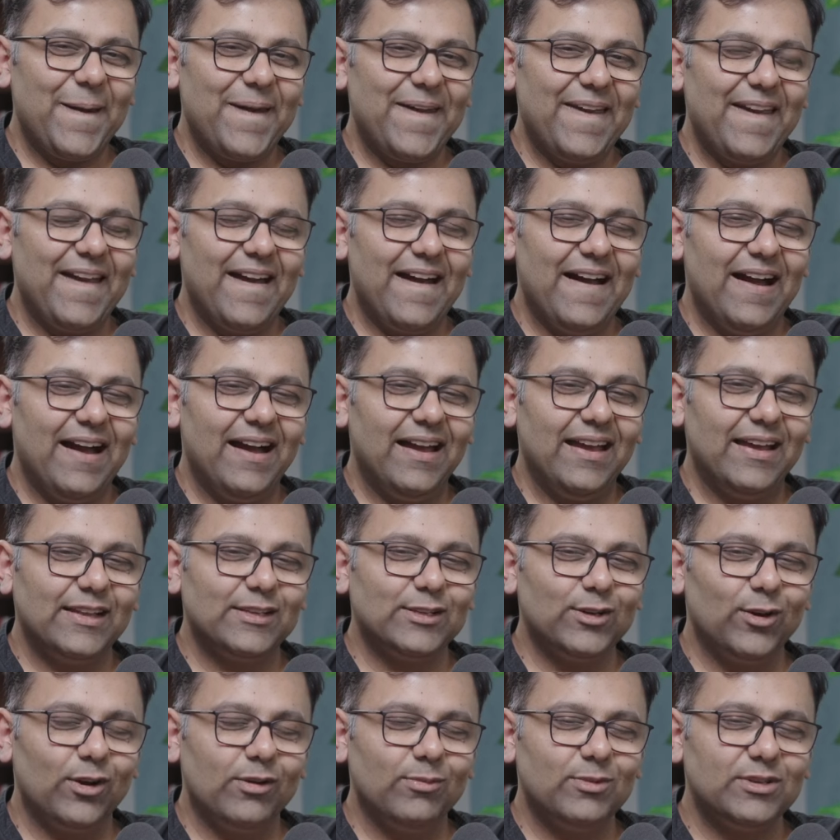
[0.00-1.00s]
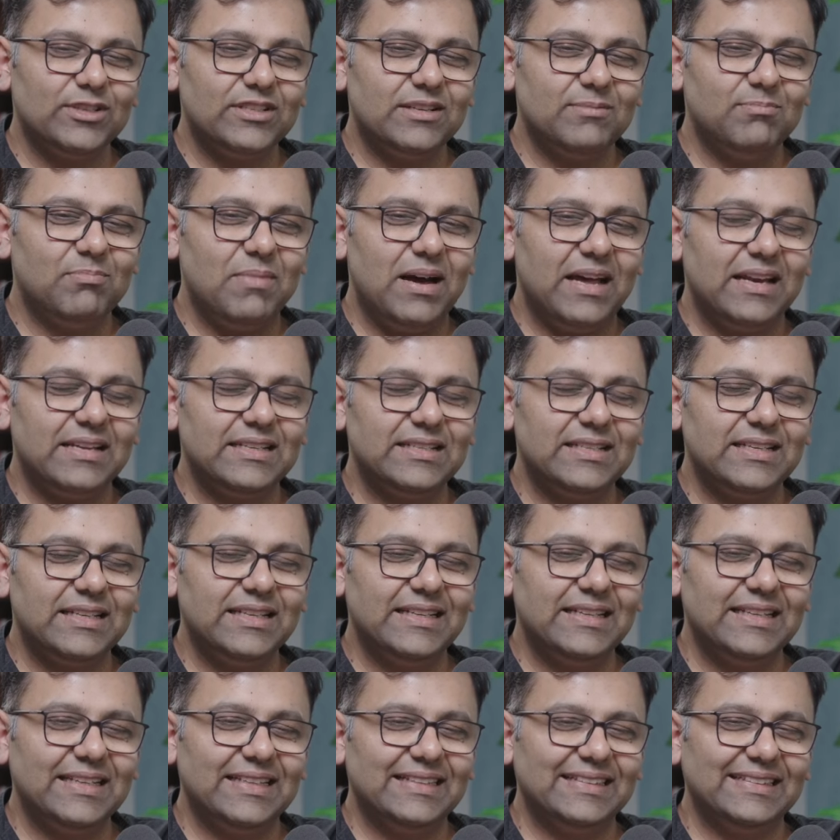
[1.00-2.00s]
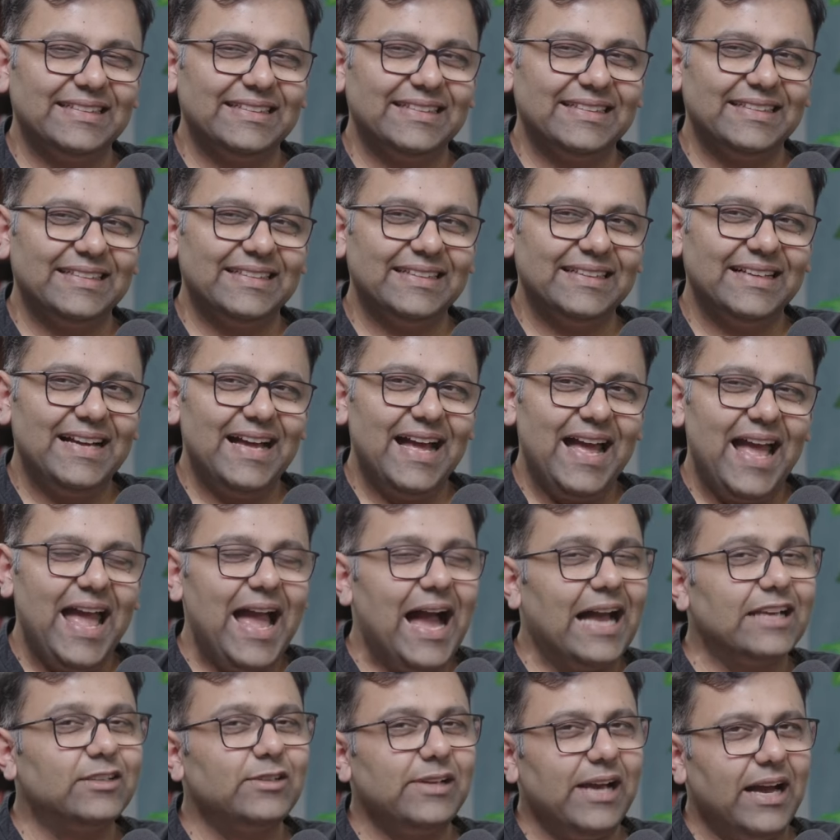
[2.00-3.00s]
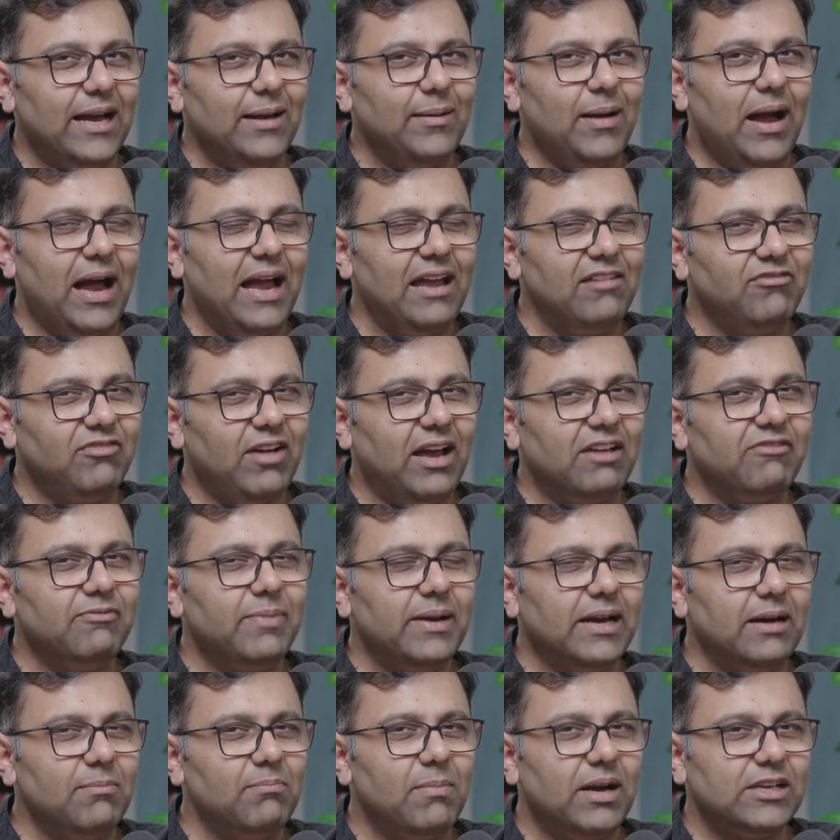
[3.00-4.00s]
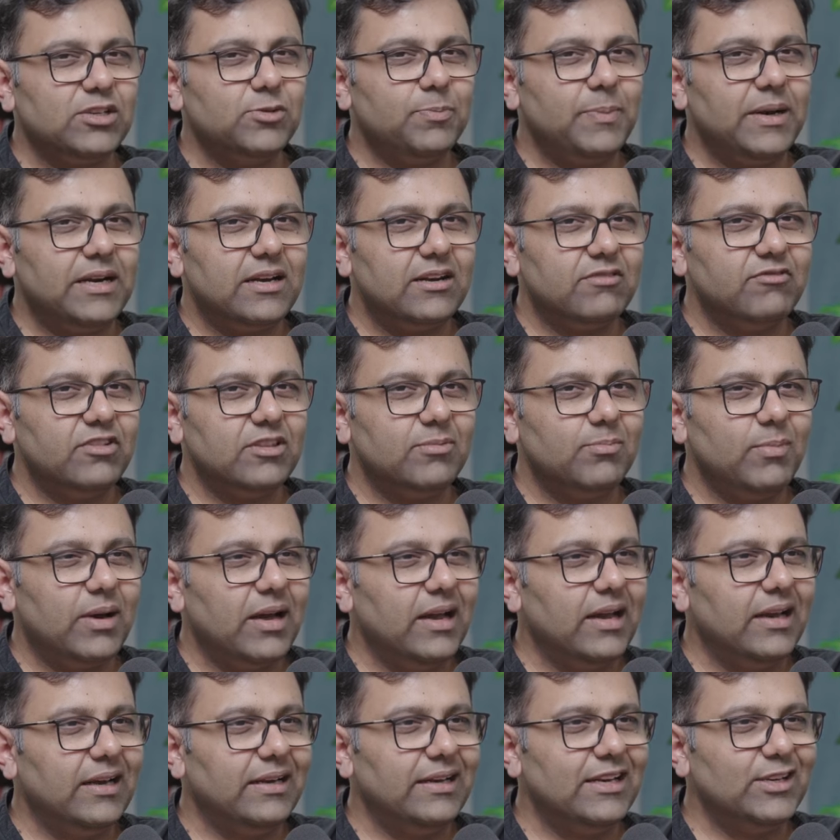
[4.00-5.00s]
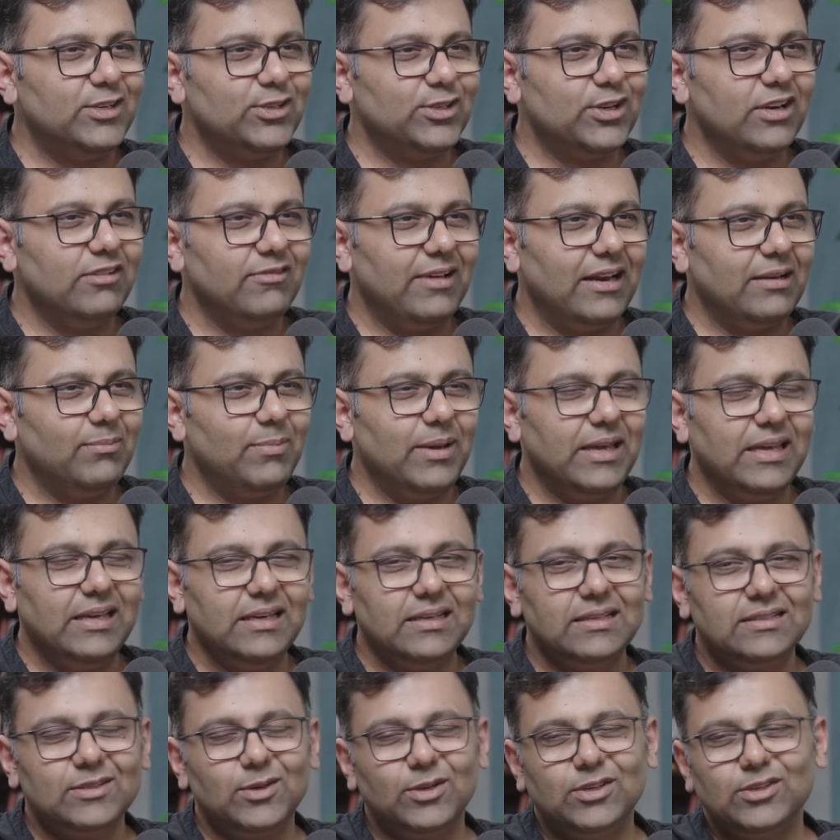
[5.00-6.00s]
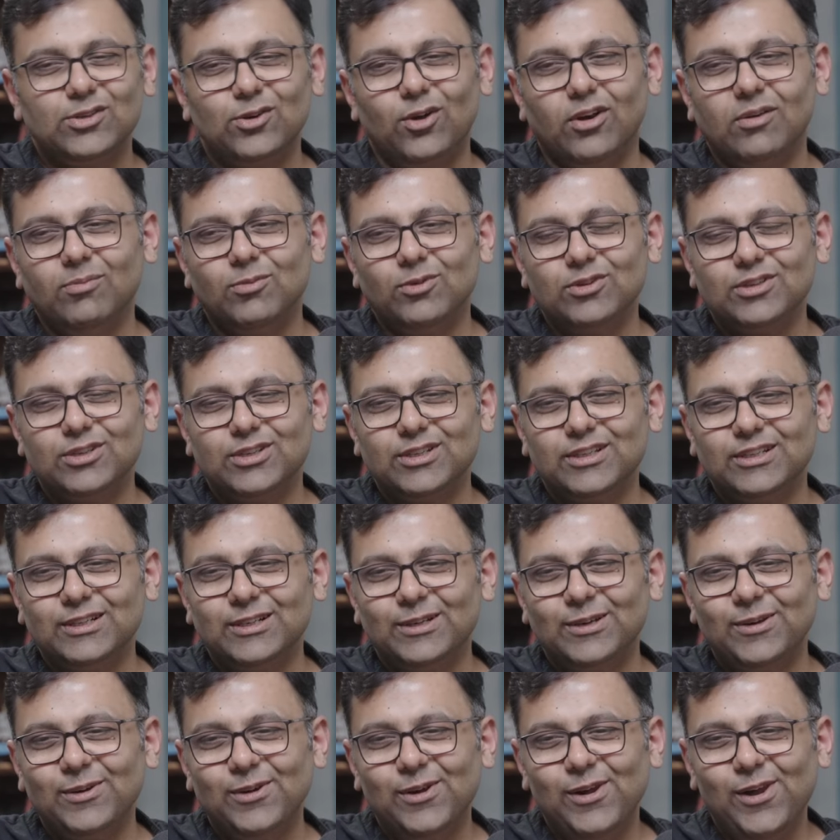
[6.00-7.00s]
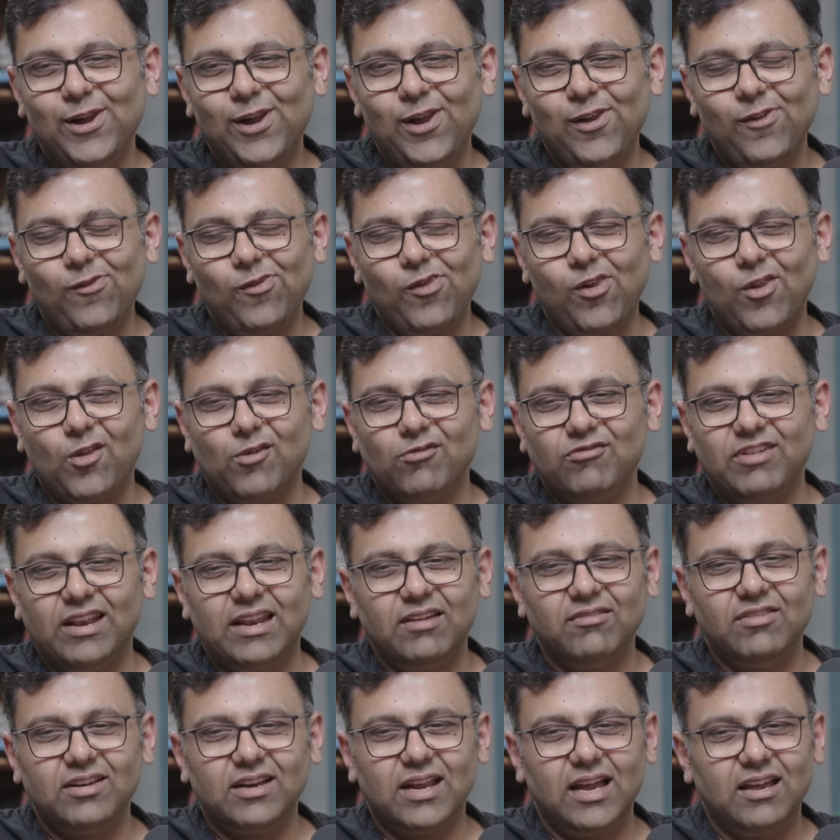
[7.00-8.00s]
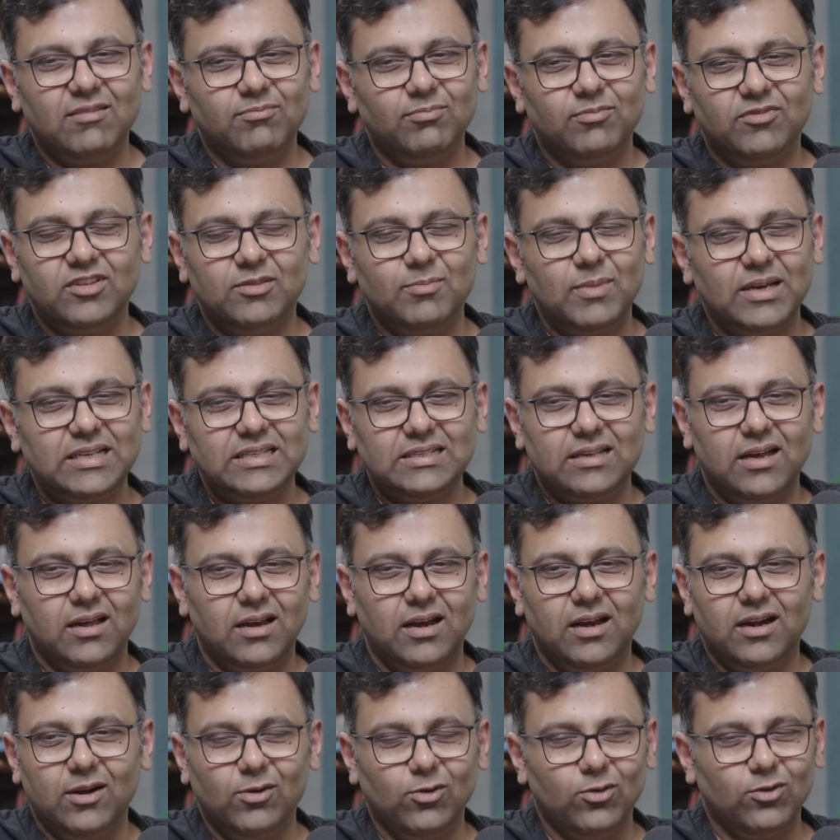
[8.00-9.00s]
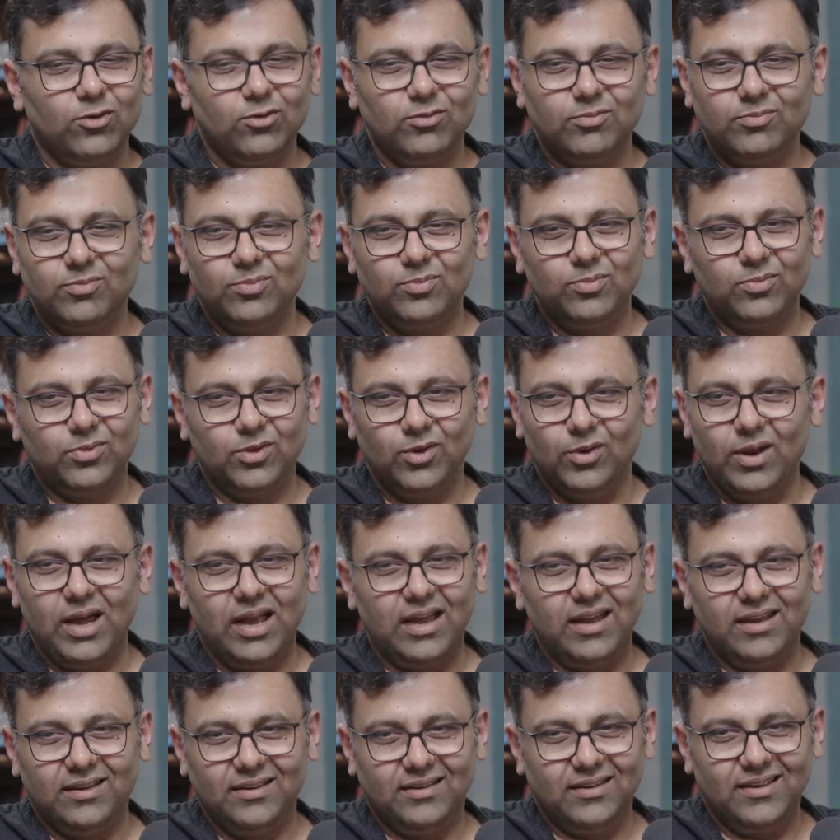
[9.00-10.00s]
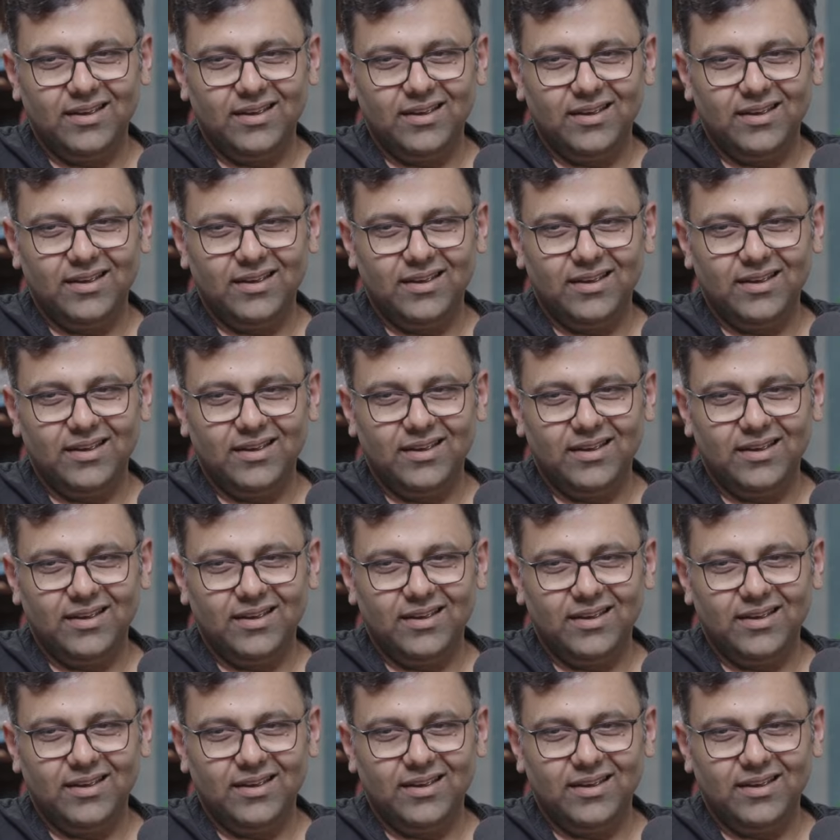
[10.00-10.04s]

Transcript: Yeah, it's almost embarrassing. Uh, actually, I, I've I've become much better with my digital well-being. So okay. it's almost uh, you know whenever I'm with my son at home, you know I you